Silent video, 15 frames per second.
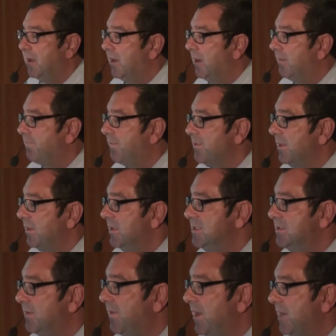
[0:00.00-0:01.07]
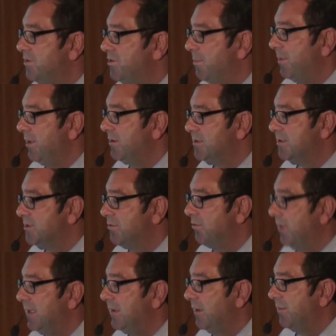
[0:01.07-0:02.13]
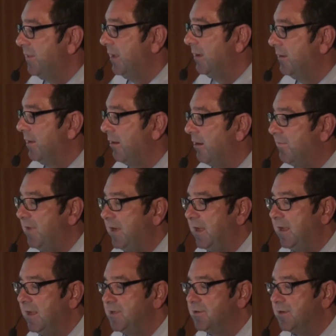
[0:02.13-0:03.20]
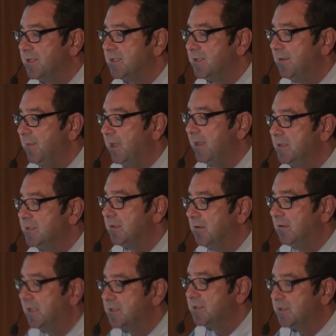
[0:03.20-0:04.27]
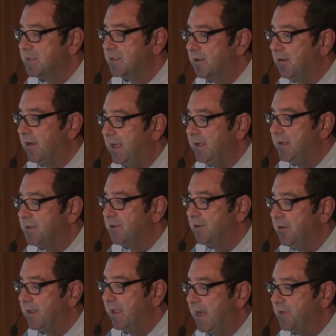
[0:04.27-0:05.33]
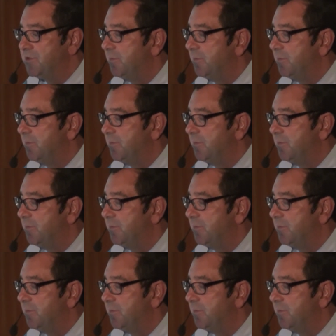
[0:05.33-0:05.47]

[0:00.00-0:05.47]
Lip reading: For the list of attributes, there's really nothing there of any interest to me. So let's just go ahead and turn the